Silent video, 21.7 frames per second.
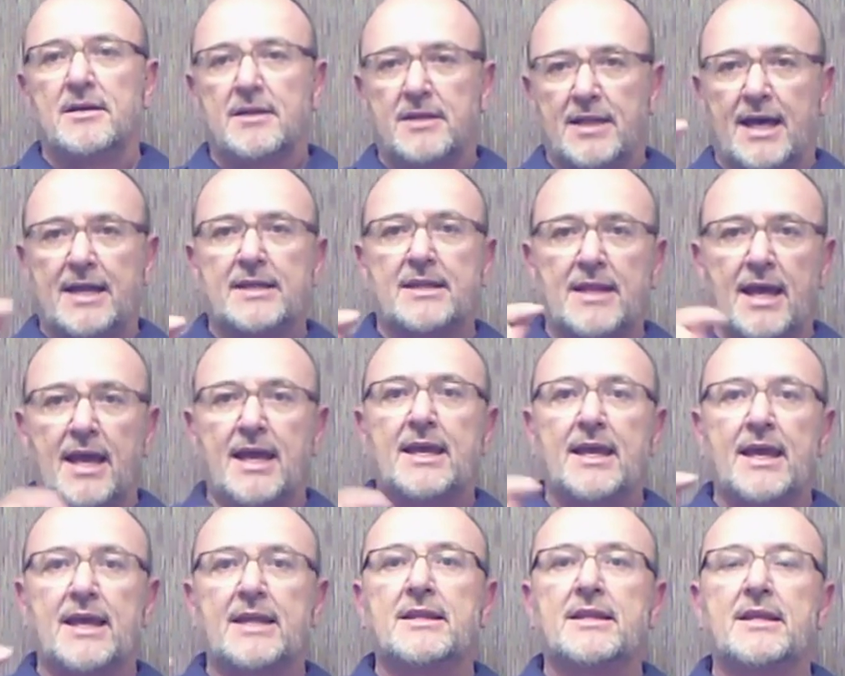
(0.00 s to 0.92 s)
that
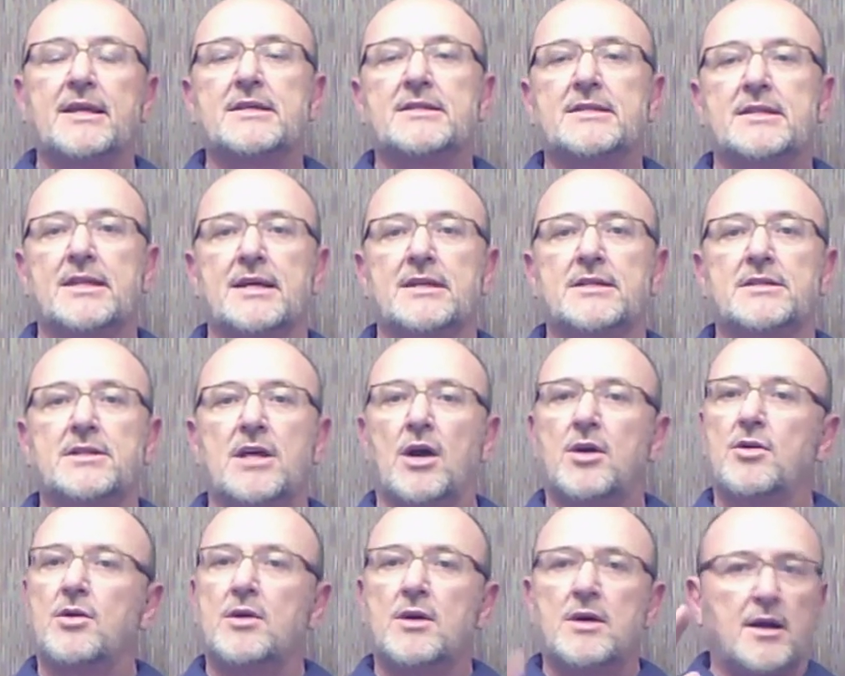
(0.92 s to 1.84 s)
they get these things.
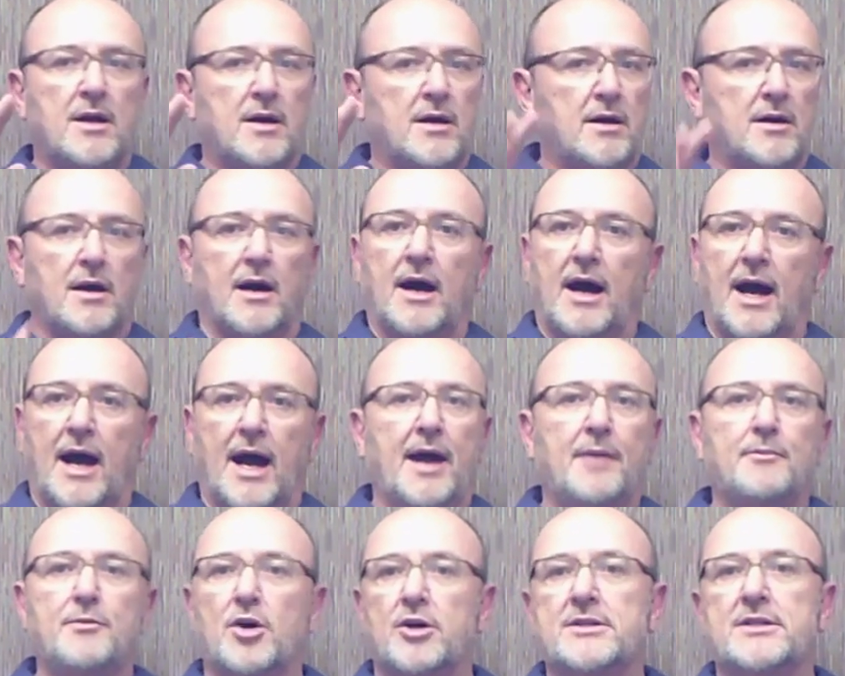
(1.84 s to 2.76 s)
So
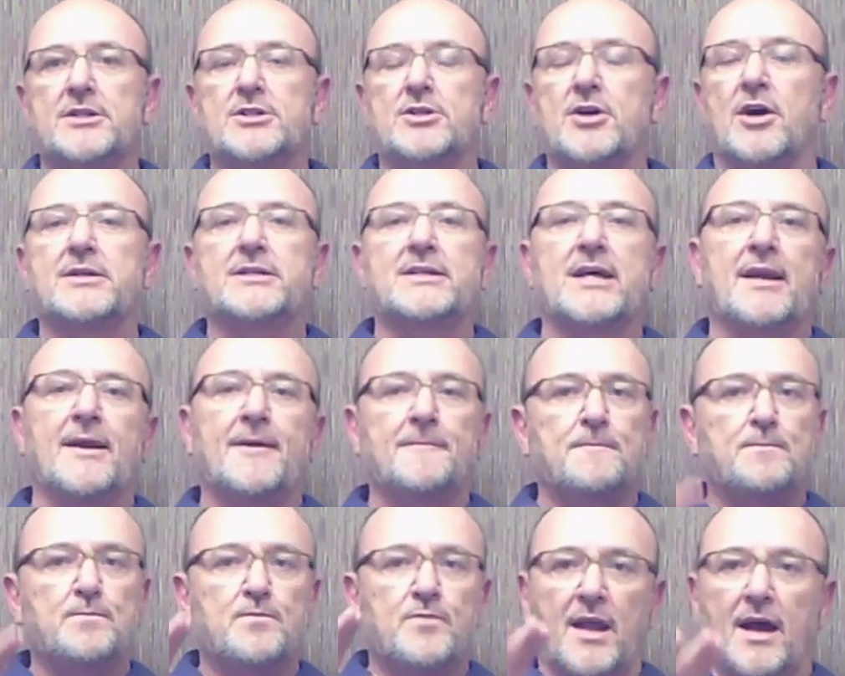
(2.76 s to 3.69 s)
I'm not a
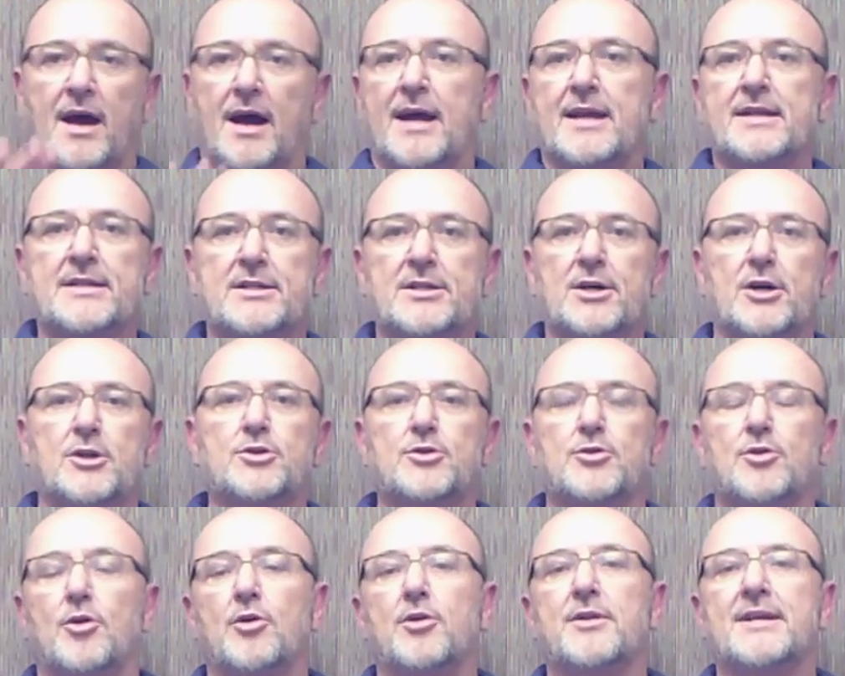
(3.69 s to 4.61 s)
doctor. I did not
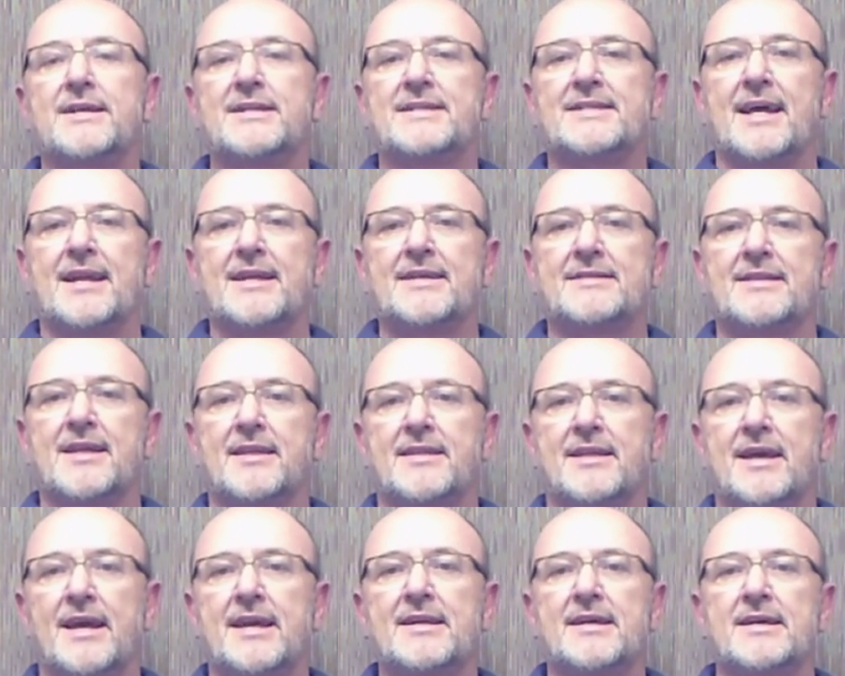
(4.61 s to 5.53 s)
do all these studies
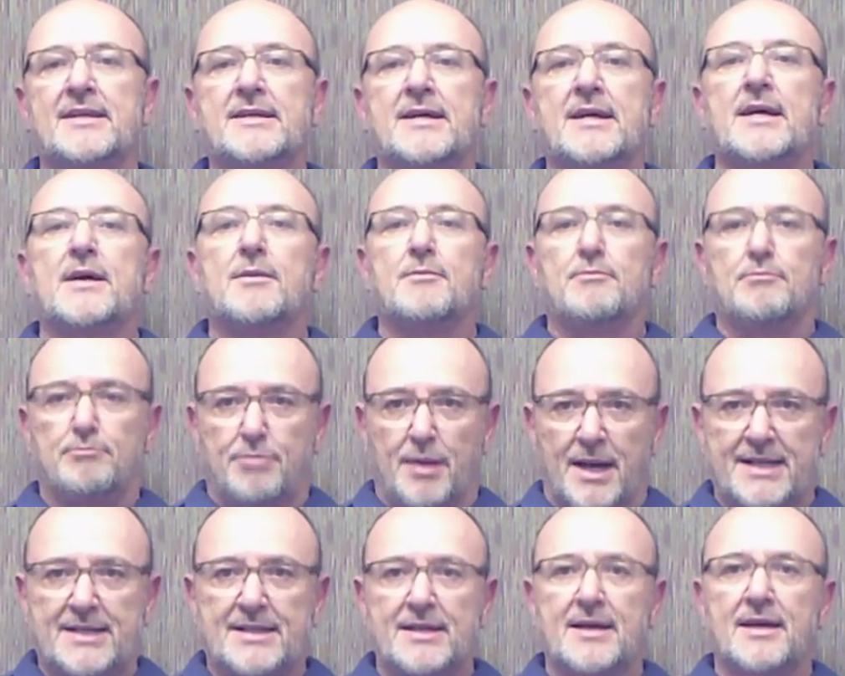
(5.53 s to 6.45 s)
that they did,
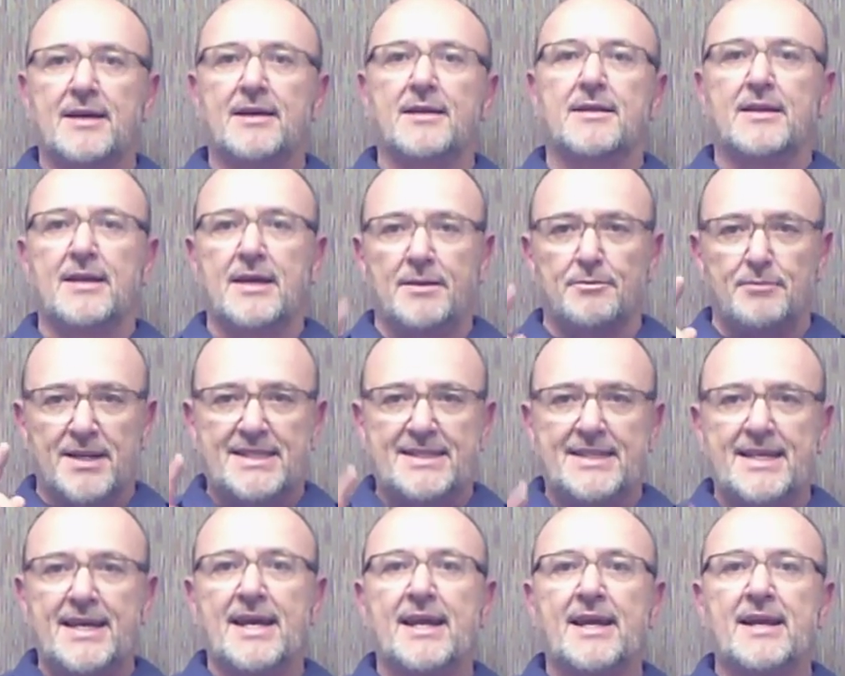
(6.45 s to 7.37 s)
but the
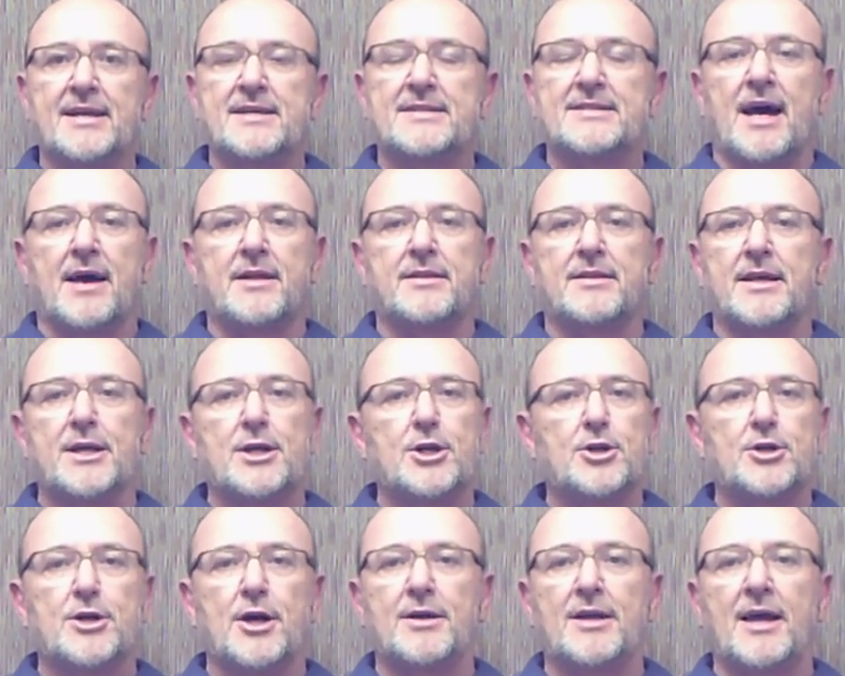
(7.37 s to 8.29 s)
material is out there.
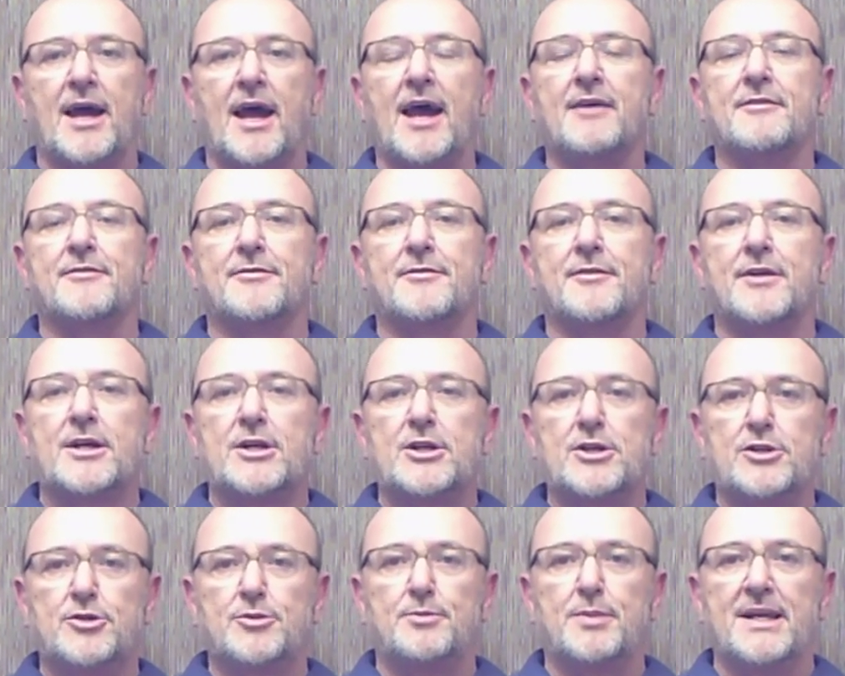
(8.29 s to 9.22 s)
You don't have
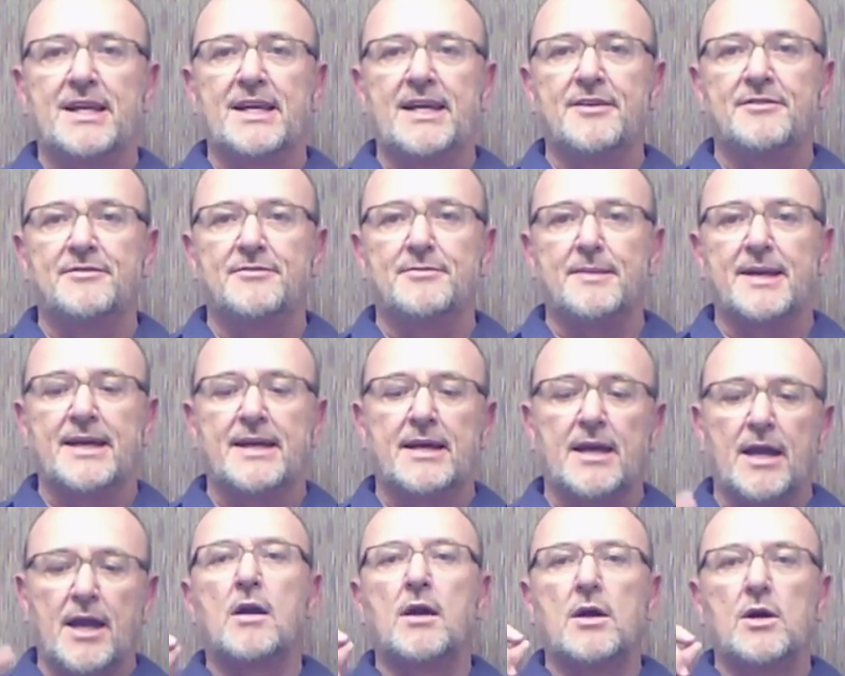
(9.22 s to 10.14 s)
to believe
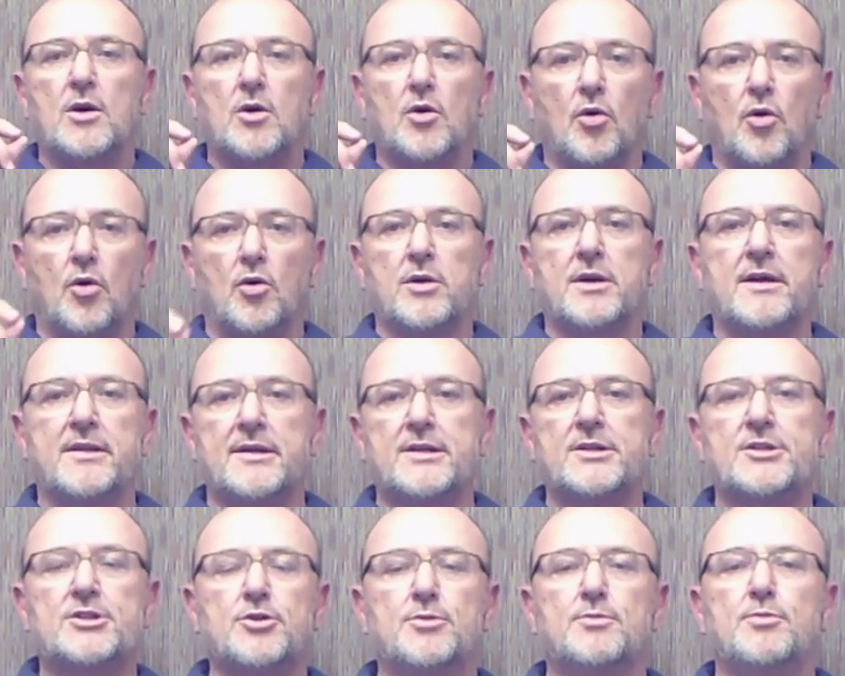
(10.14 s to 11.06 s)
me. Order
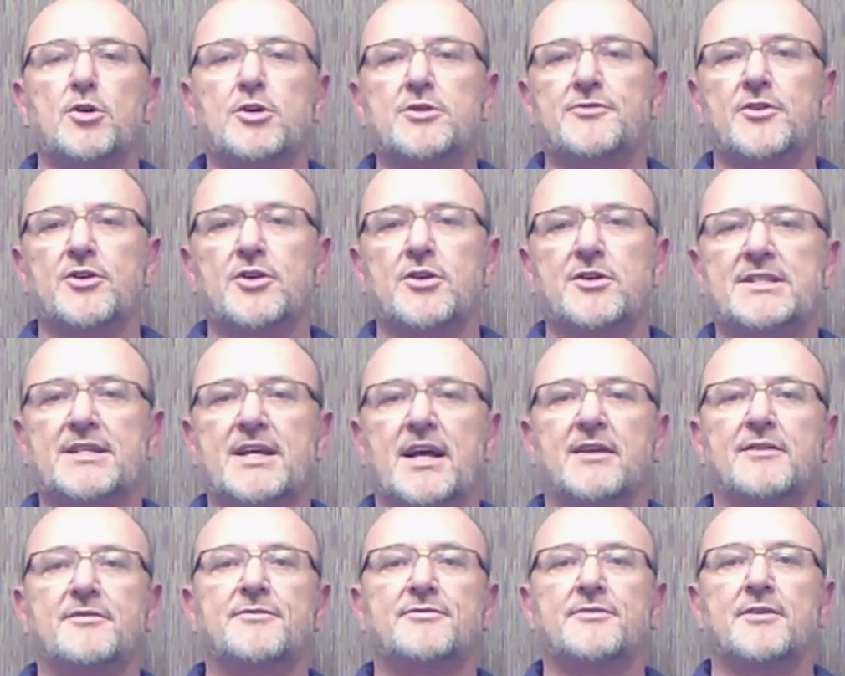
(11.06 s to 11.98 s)
these two books for
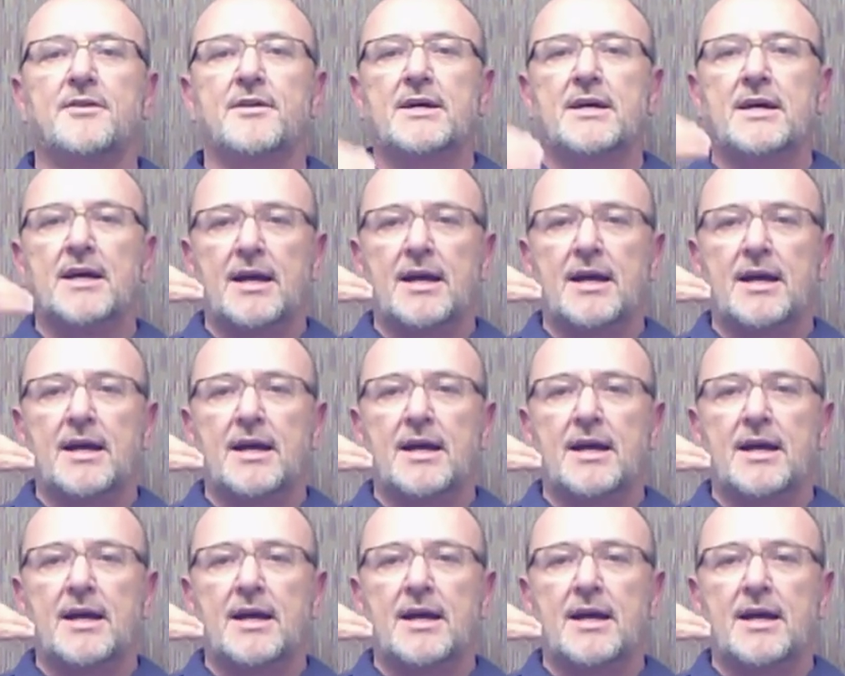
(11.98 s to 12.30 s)
yourself,